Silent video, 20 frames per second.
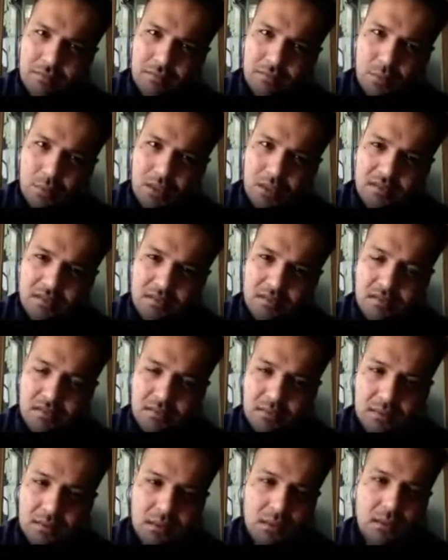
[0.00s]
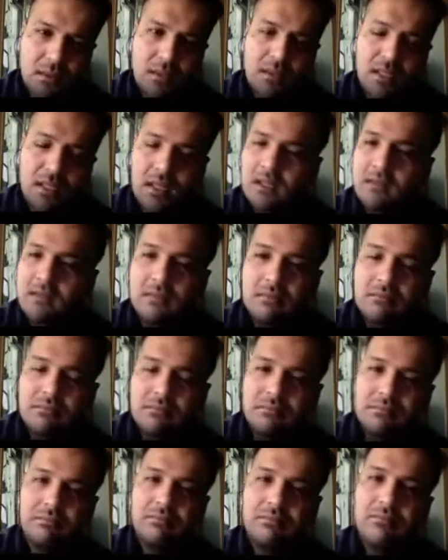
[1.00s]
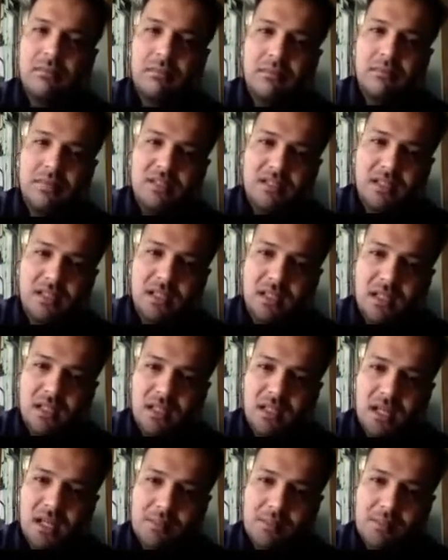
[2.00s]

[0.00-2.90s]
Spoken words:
that basically nothing happens with that.